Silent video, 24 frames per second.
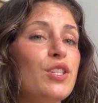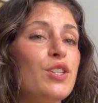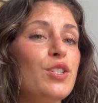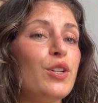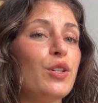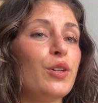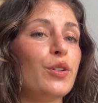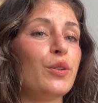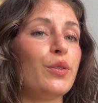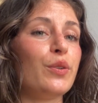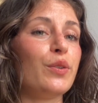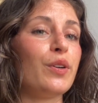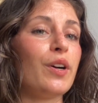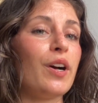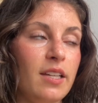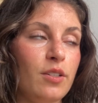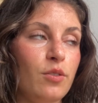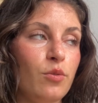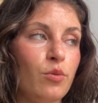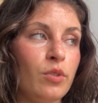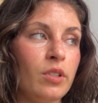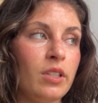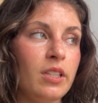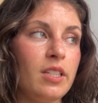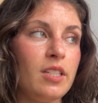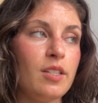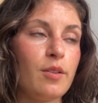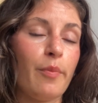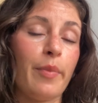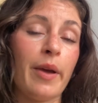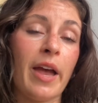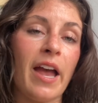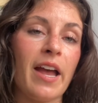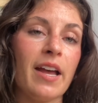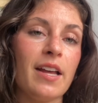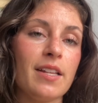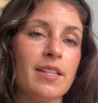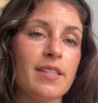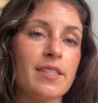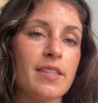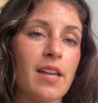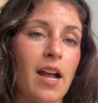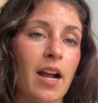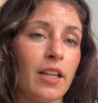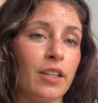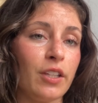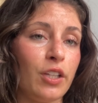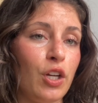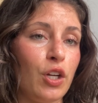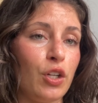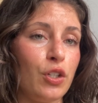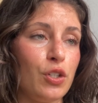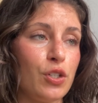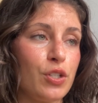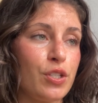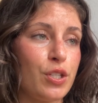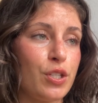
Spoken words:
to do. It really depends highly on your